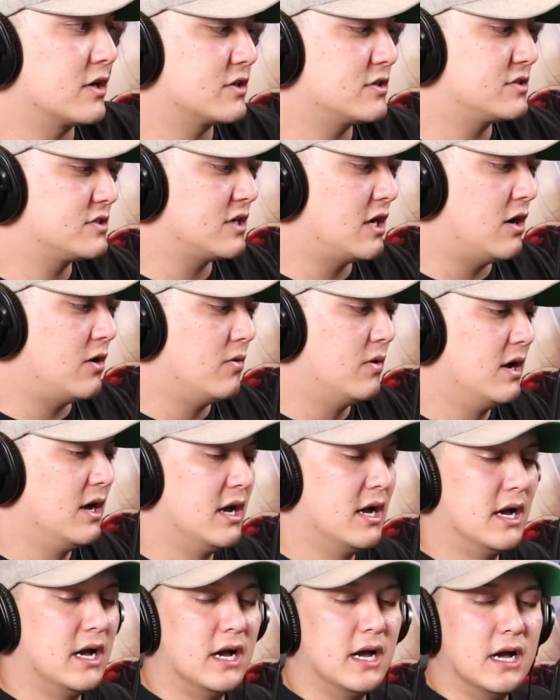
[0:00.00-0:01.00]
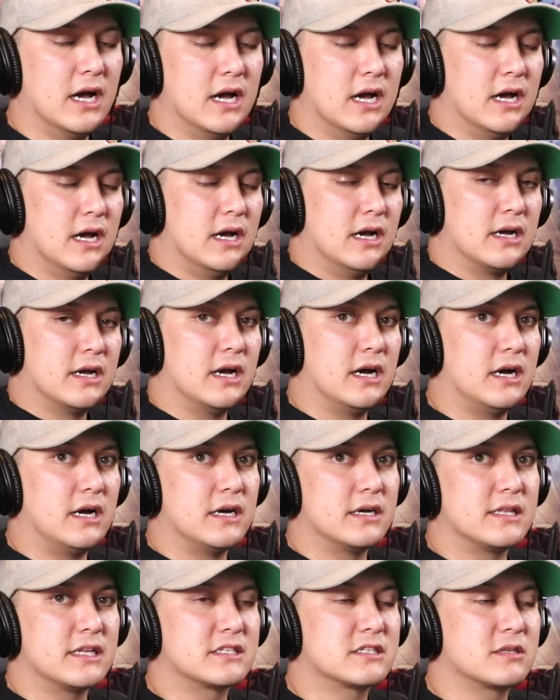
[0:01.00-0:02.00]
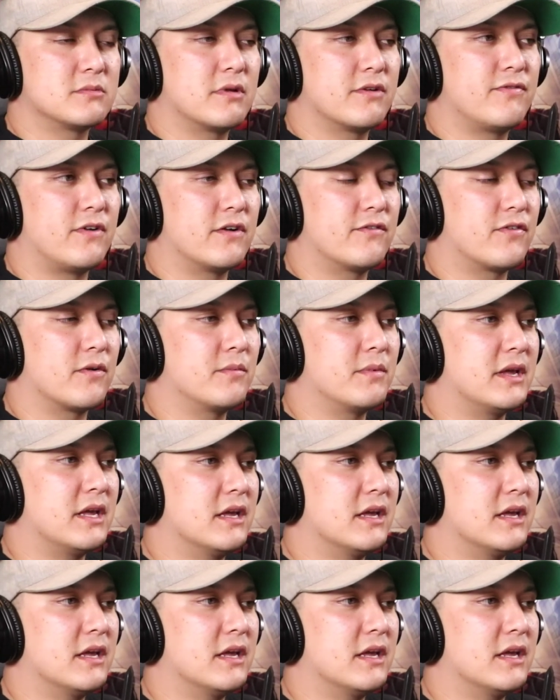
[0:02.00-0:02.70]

So that's gonna be fun for me.